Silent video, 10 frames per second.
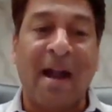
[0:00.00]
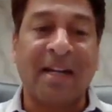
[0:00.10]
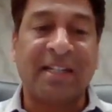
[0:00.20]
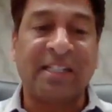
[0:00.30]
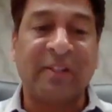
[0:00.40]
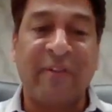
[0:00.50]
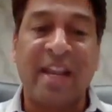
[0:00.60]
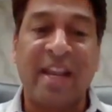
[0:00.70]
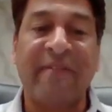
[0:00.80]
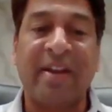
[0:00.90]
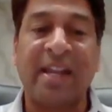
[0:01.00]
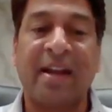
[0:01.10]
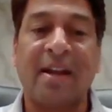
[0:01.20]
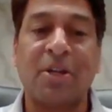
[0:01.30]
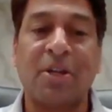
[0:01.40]
part is very,
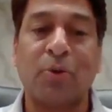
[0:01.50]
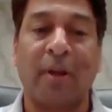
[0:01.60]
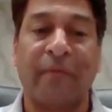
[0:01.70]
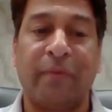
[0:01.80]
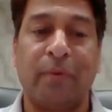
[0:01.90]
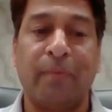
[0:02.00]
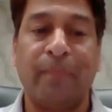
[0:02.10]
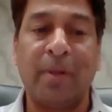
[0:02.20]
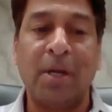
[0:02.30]
very clear to all of you